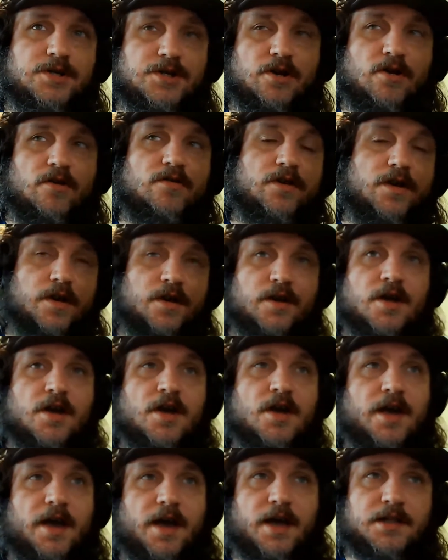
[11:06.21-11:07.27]
longer,
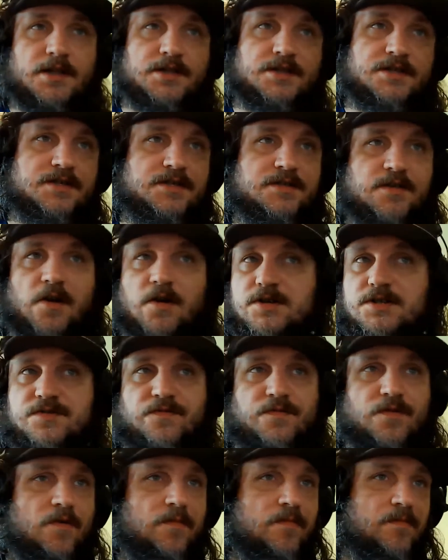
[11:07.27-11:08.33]
and it starts
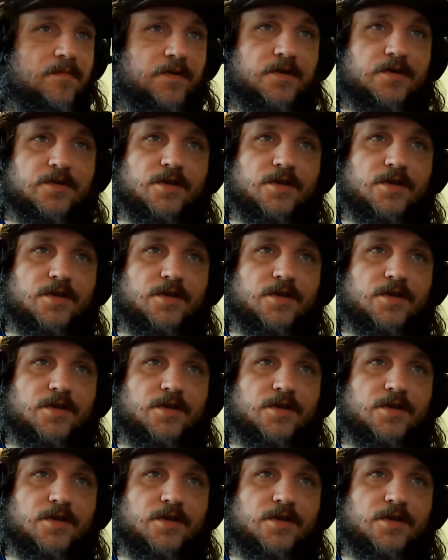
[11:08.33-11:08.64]
from